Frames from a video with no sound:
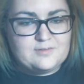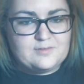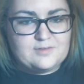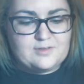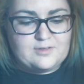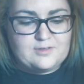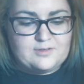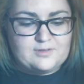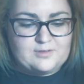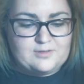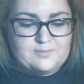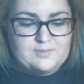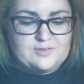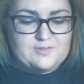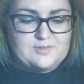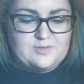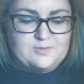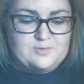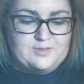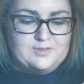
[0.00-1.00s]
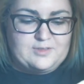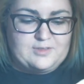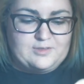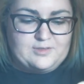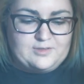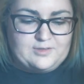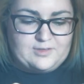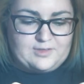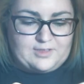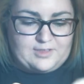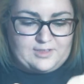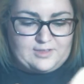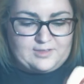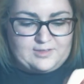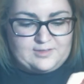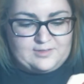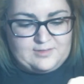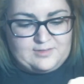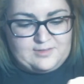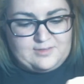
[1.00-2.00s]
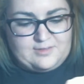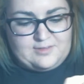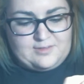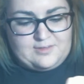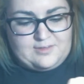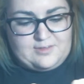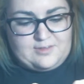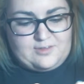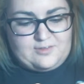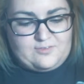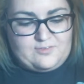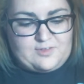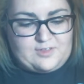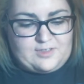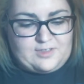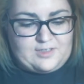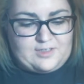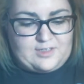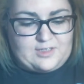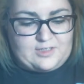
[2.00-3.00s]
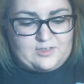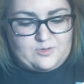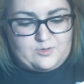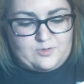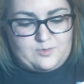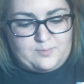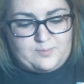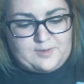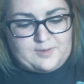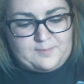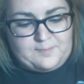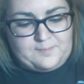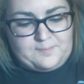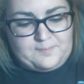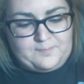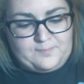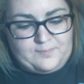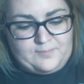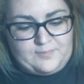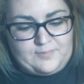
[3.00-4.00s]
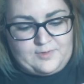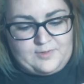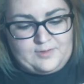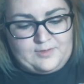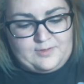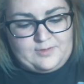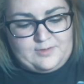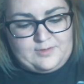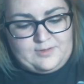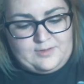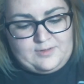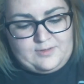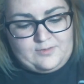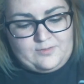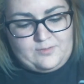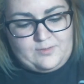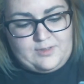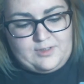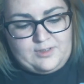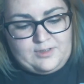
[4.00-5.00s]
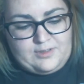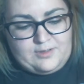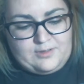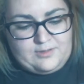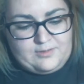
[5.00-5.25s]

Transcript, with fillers: Um, let's see what they look like, if I can get it open. Ah.